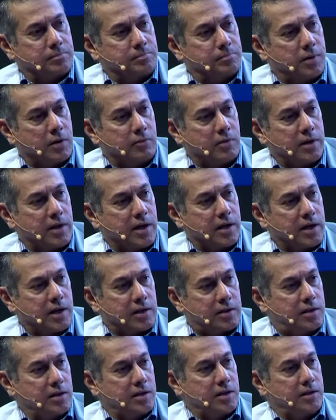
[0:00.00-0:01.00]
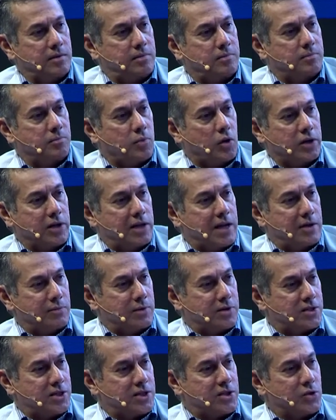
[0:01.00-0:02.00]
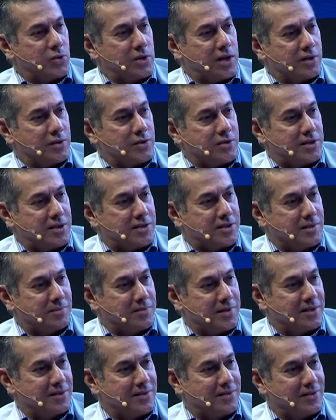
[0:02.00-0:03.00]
Pawan, I get the body language that you'd like to say something.